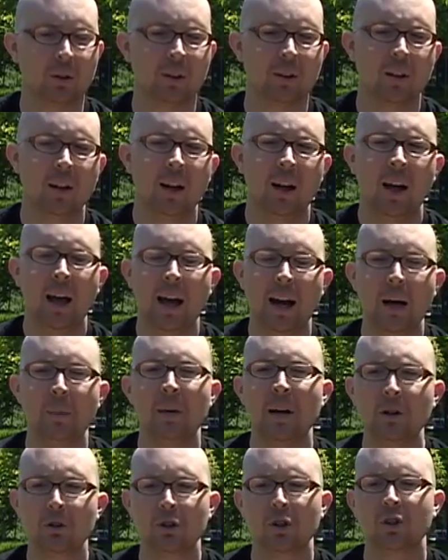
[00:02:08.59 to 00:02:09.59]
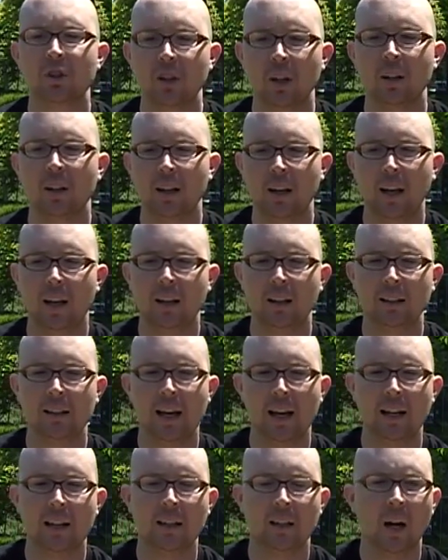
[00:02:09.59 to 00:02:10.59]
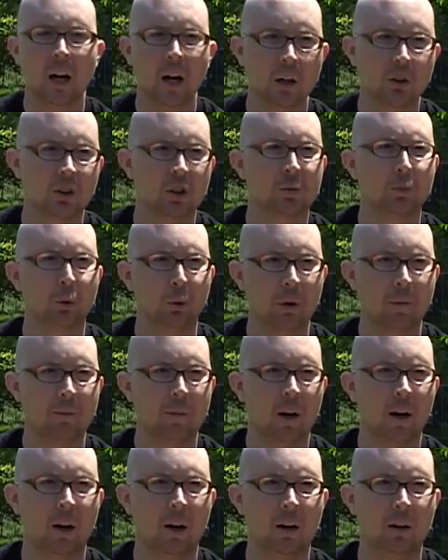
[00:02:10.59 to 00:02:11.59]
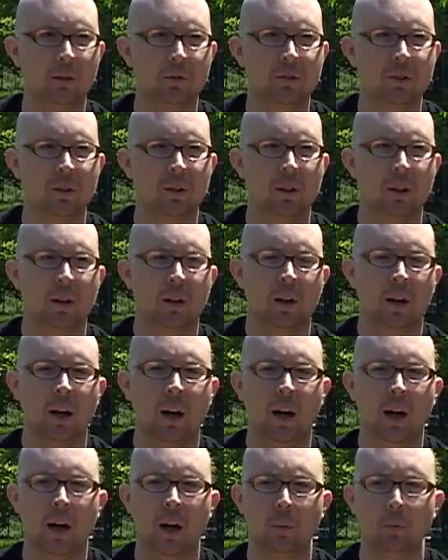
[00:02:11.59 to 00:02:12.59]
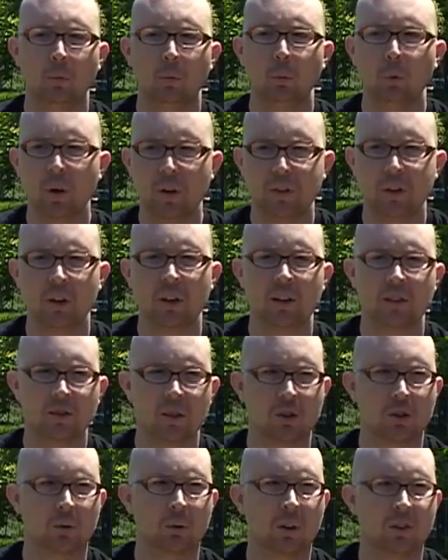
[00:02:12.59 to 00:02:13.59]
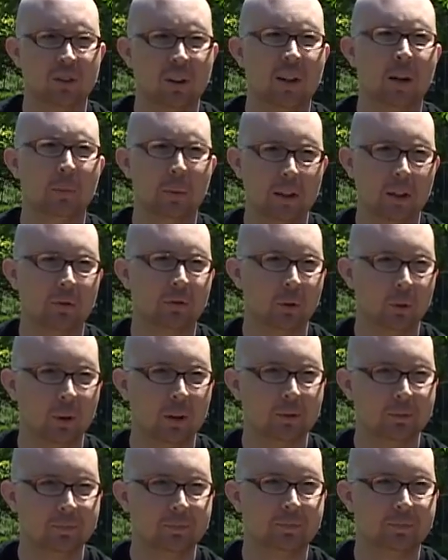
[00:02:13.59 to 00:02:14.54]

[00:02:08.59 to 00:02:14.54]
And I'm interested in getting Congress more involved with their constituents in a meaningful way.